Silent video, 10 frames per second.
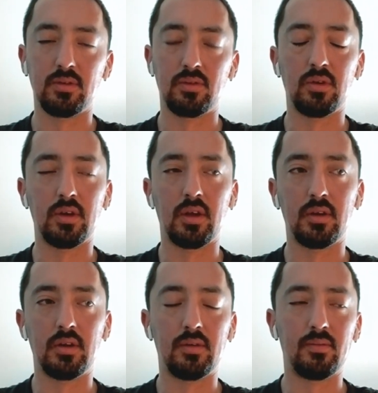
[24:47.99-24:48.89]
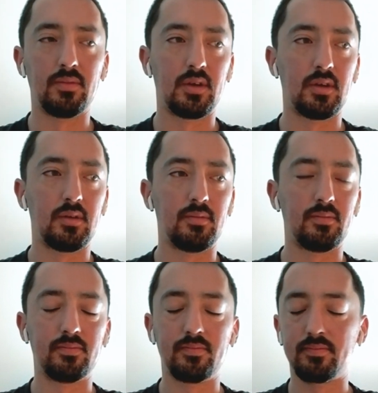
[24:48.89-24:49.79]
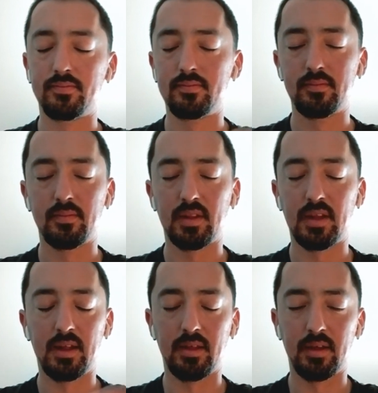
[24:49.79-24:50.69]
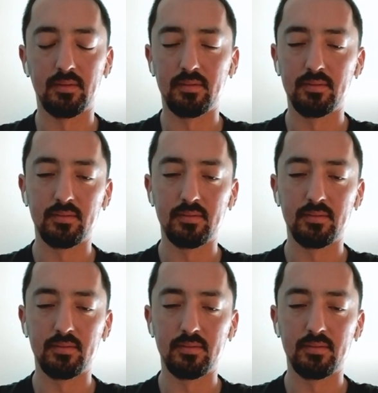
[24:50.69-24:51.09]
or another, anything,